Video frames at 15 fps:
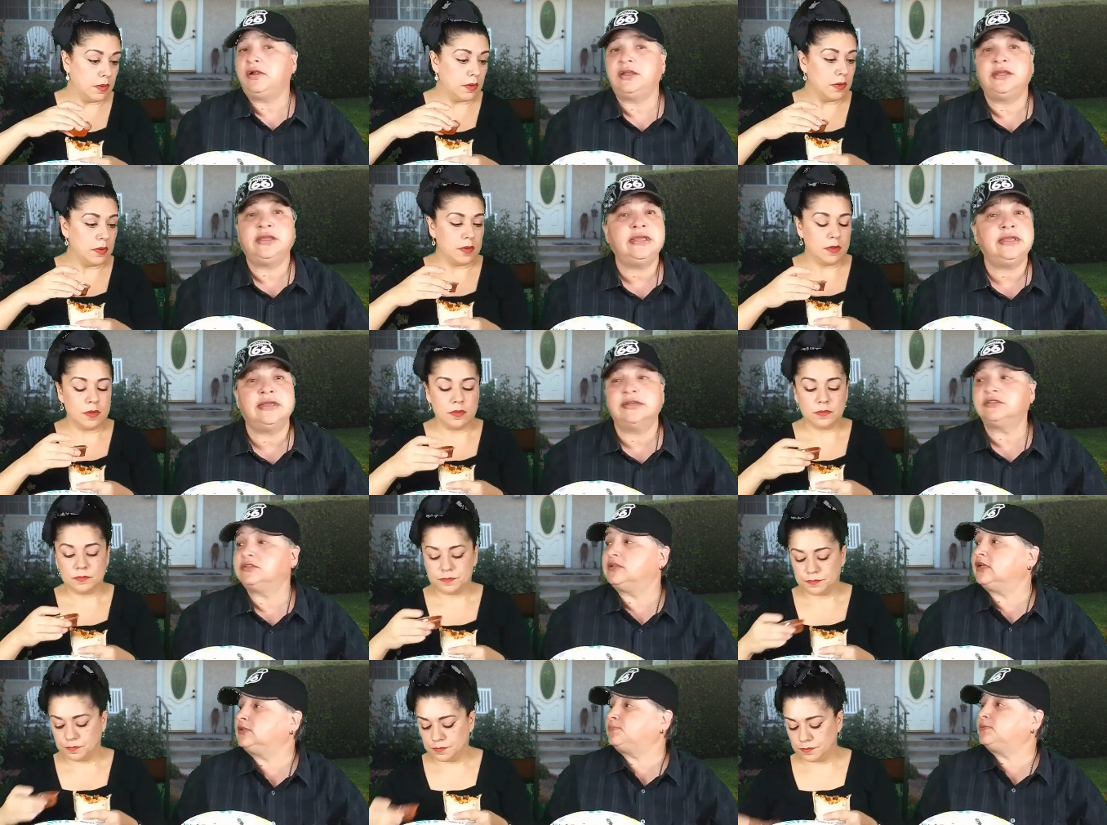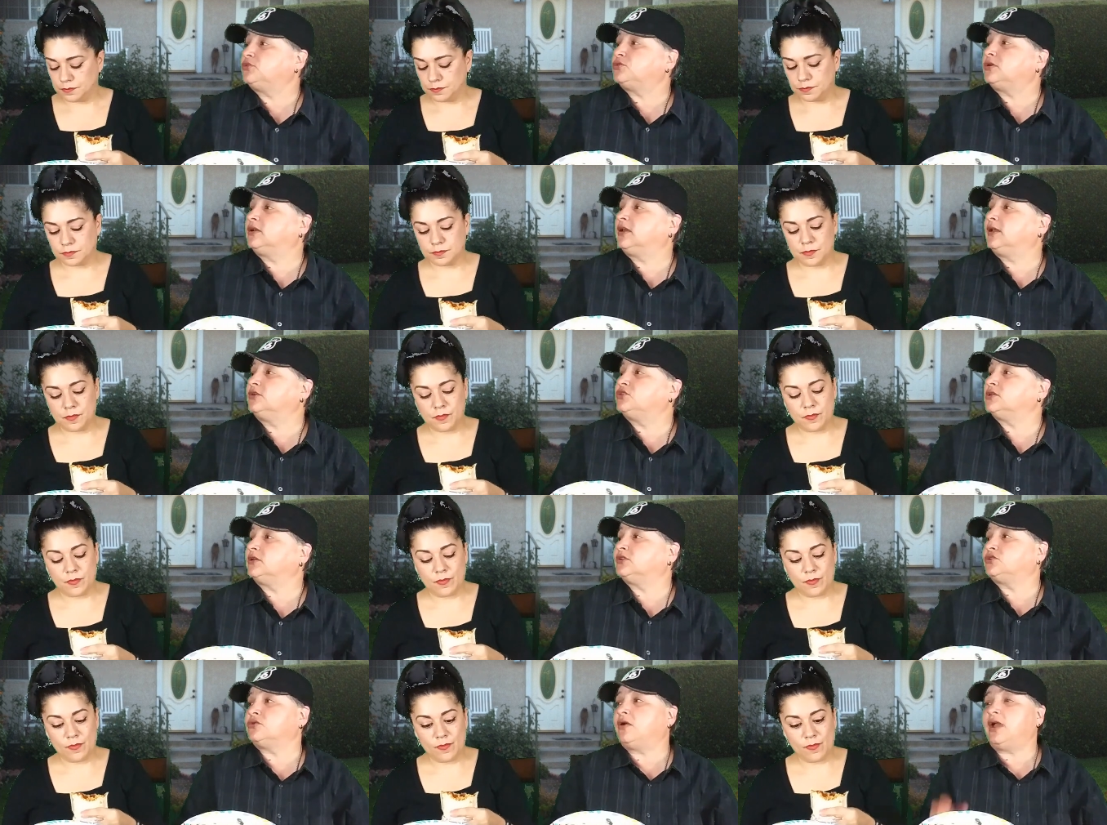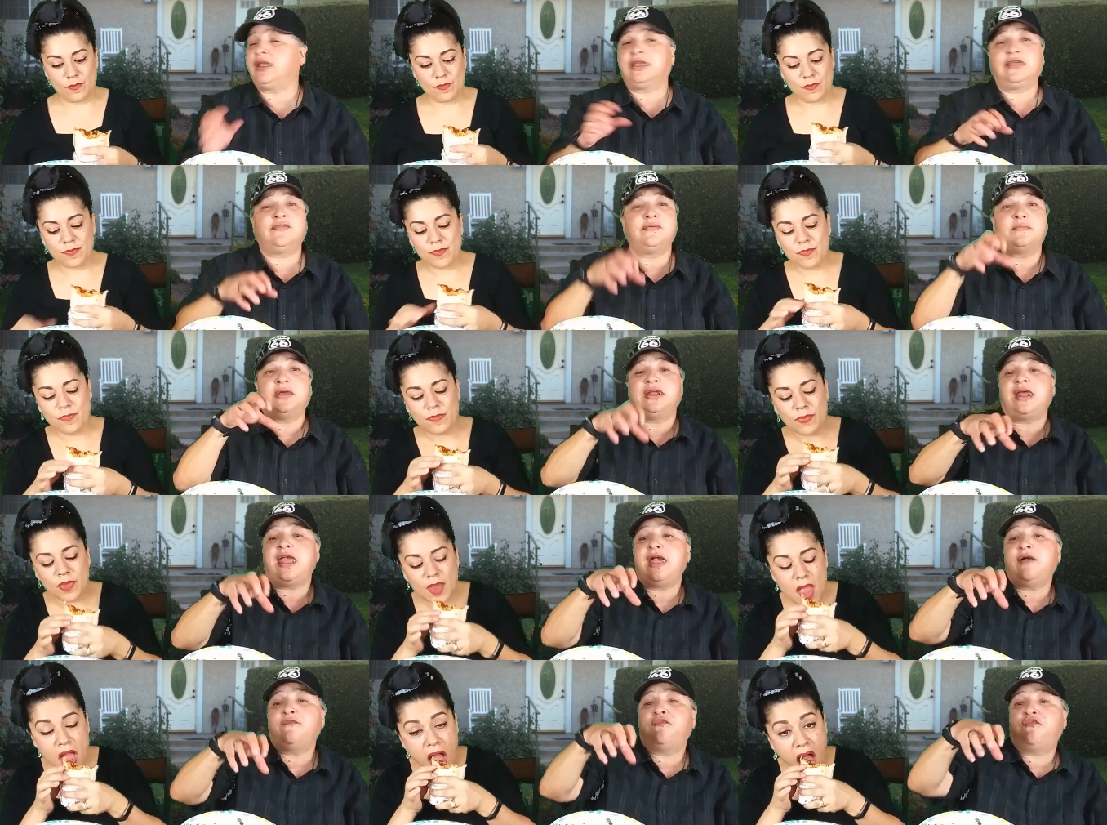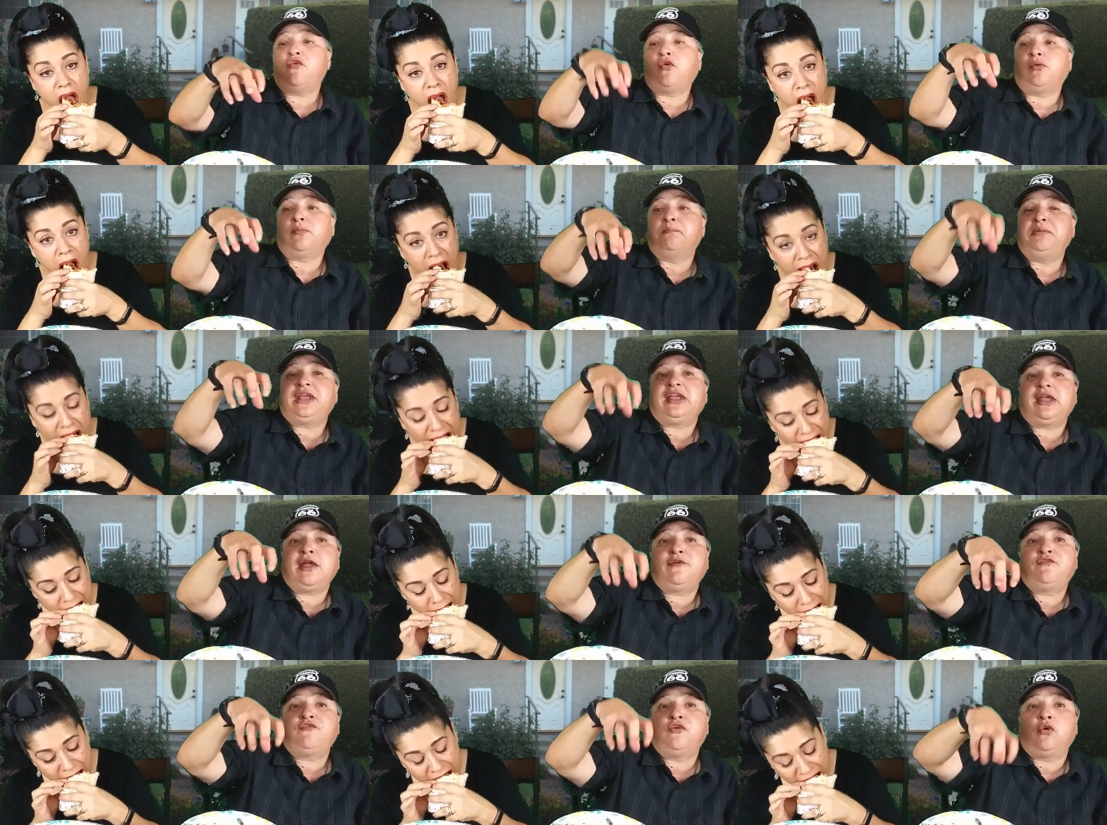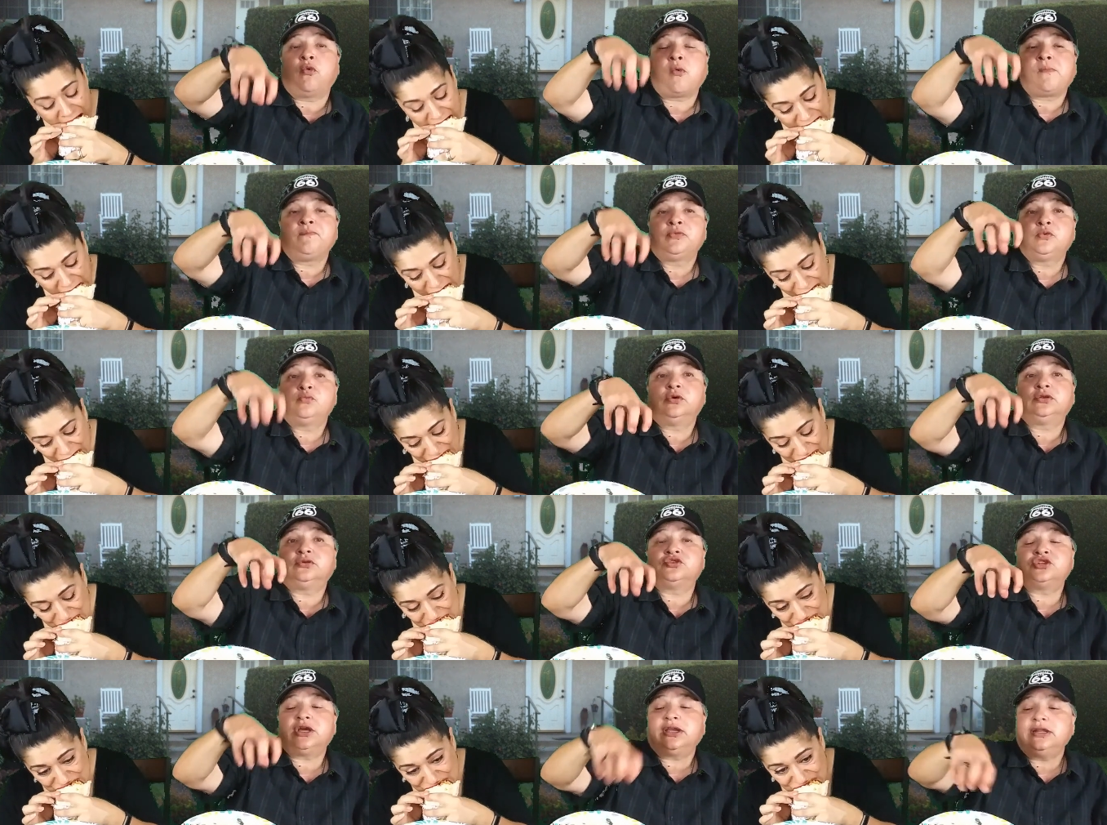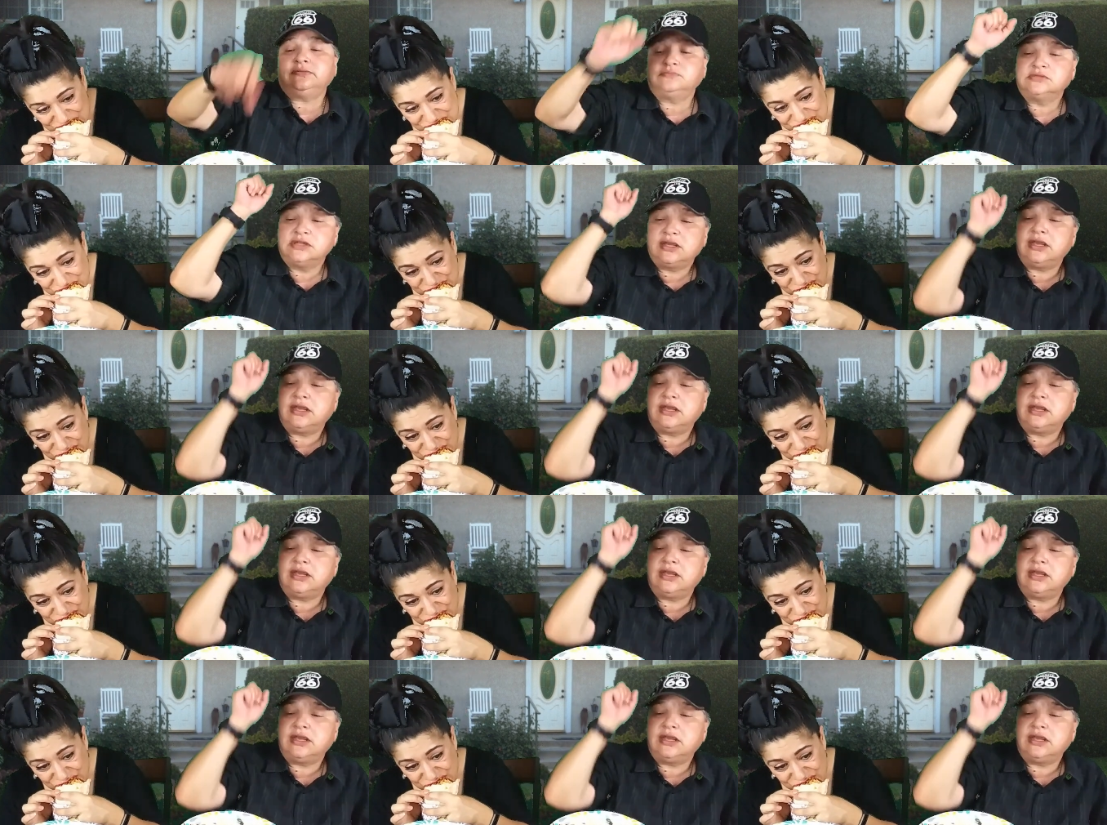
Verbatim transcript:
Speaker 1: And he is desperate trying to get that chicken. So I give him a handful, big handful. With the chicken,